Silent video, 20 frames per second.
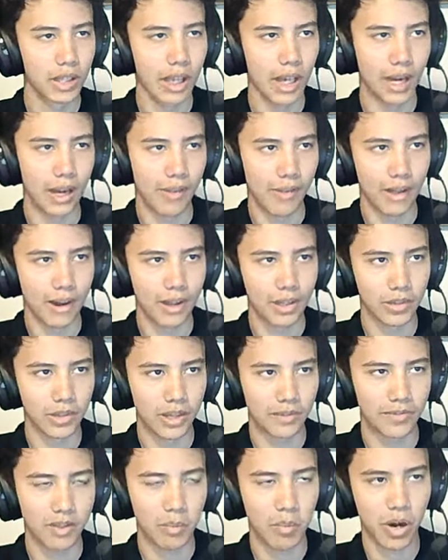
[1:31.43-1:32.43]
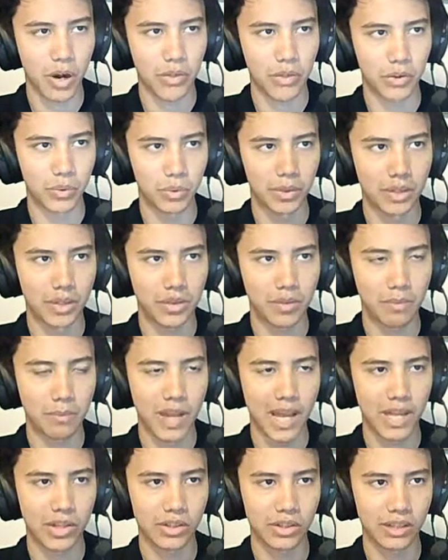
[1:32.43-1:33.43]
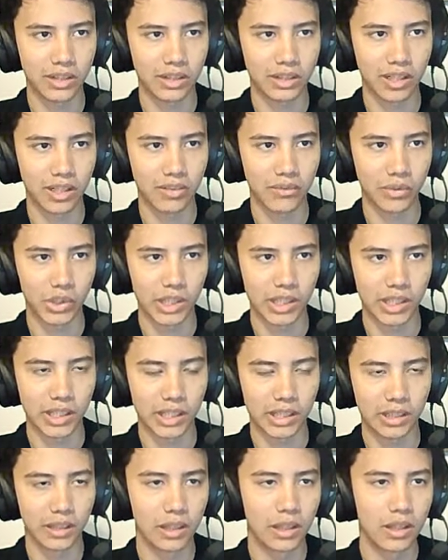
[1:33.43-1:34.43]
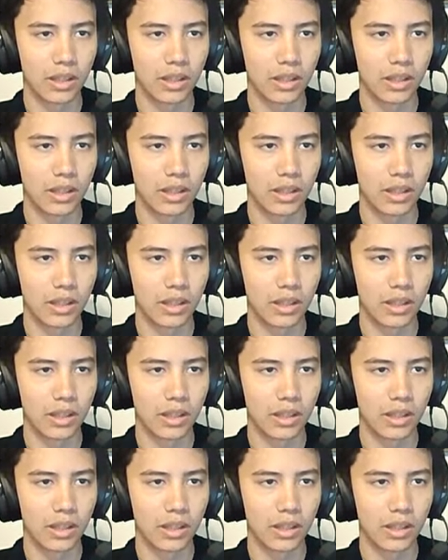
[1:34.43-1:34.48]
and then I don't have to bother with manually converting